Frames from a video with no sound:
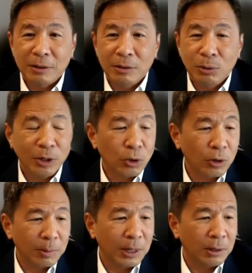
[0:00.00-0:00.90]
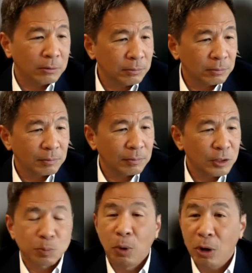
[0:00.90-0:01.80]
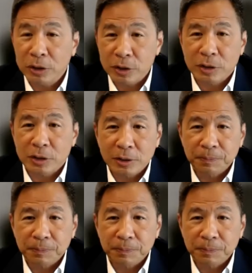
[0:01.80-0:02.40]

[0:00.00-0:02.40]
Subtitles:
You want to talk about sports,